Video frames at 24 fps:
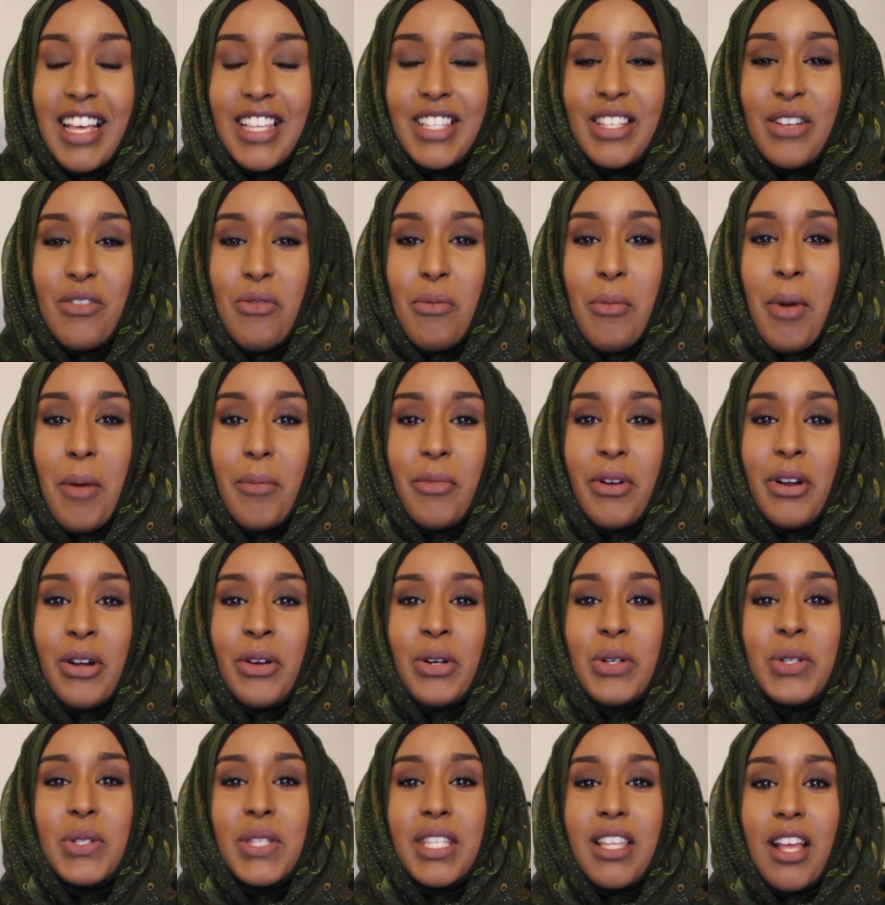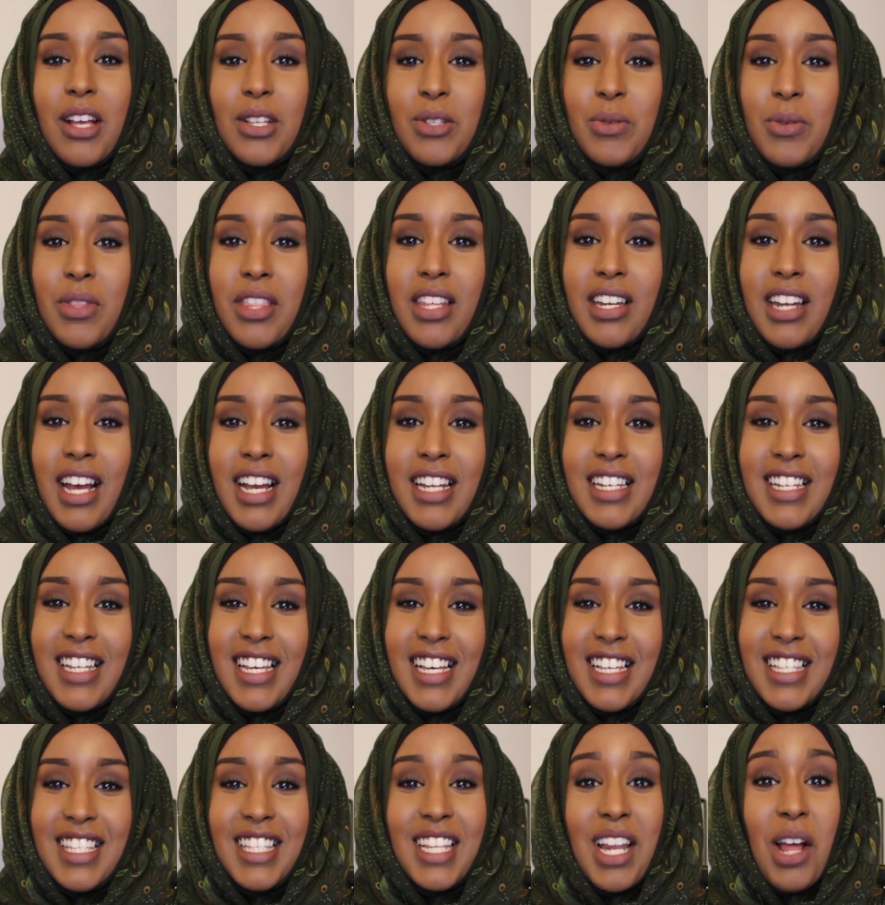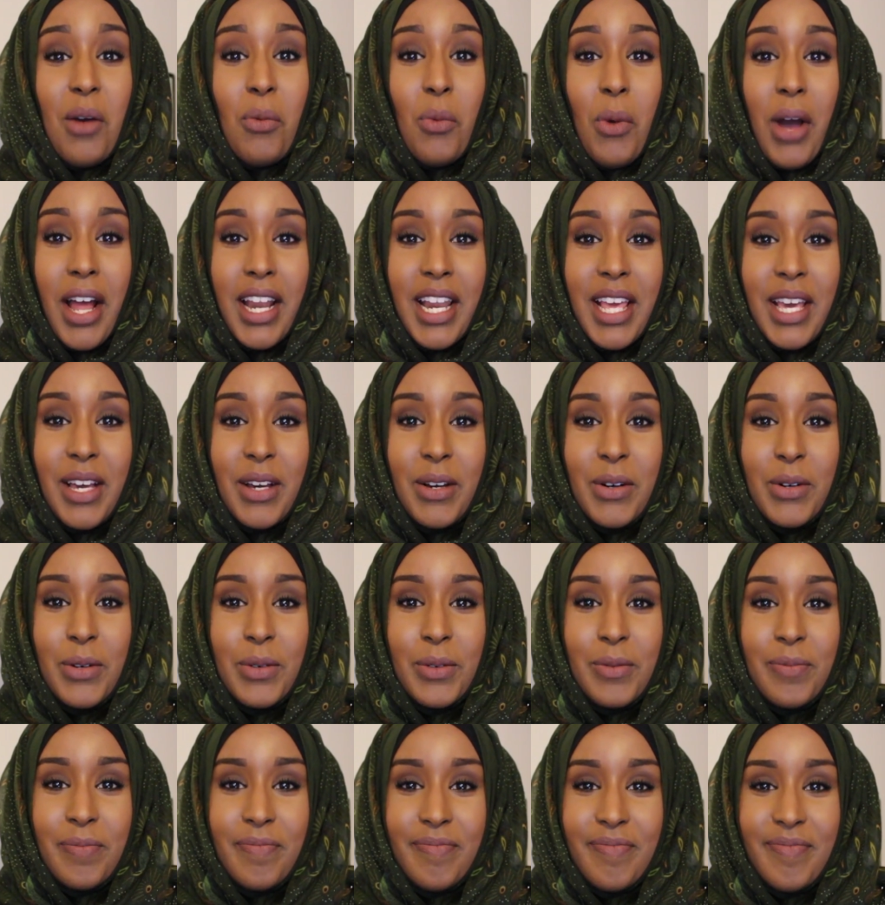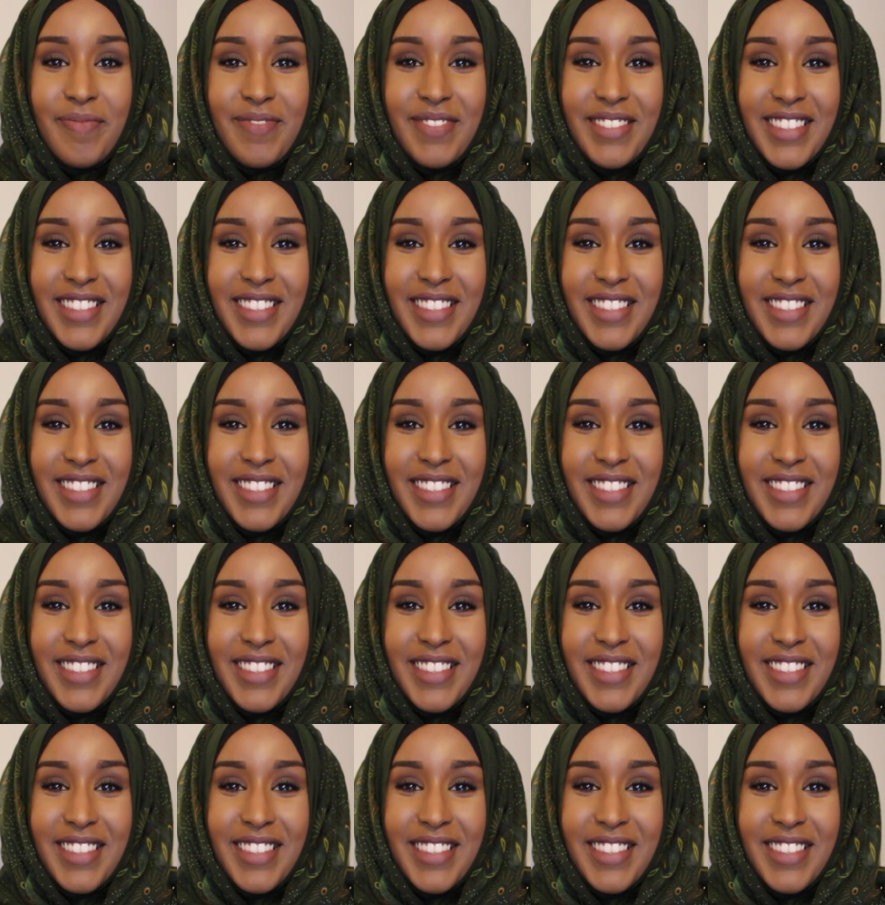So remember it all starts with an idea. Assalamu alaikum.